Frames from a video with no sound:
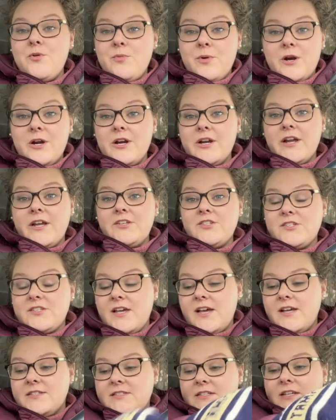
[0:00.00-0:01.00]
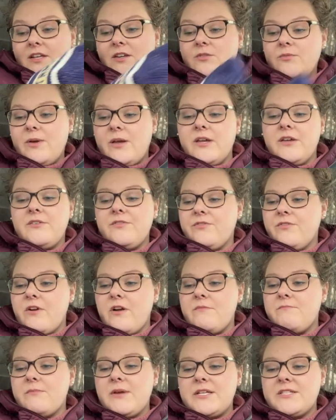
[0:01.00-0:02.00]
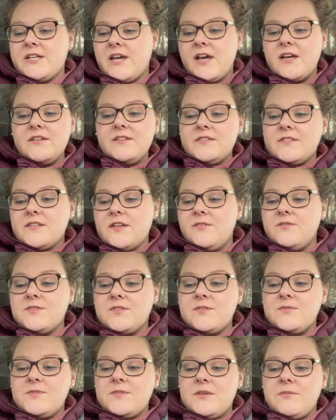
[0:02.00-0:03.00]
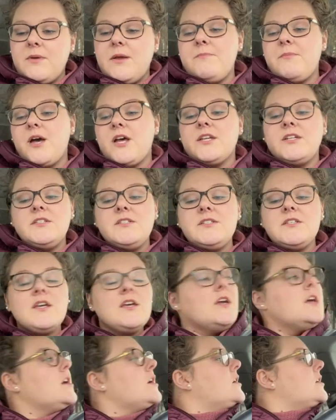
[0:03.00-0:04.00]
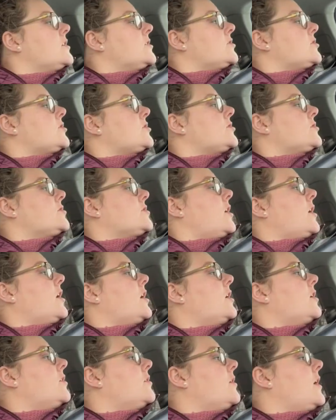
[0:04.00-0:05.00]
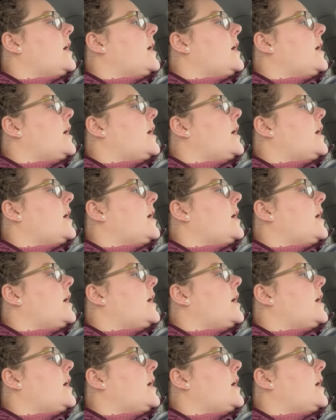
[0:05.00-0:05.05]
work. I just had to get away from my desk. I was losing my mind. So